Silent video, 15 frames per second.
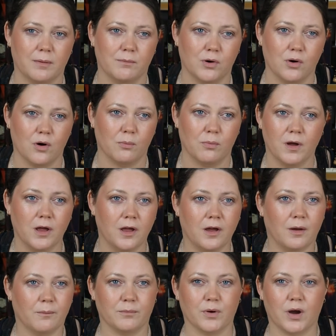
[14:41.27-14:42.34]
I'm more
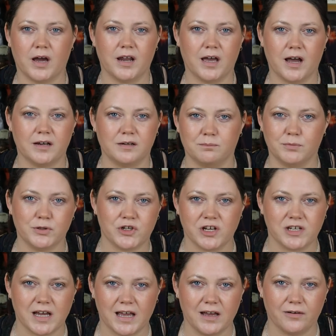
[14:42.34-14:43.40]
bright-eyed and
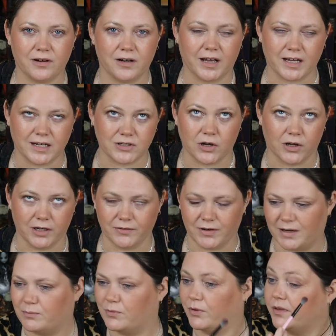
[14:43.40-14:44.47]
bushy-tailed and I can
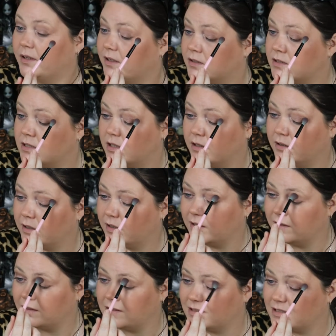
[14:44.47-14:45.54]
tolerate more things, you know?
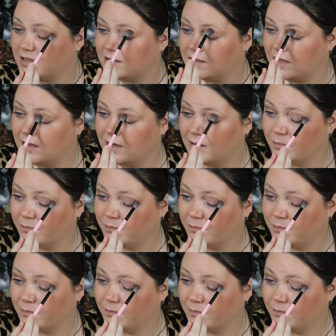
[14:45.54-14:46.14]
And it's just,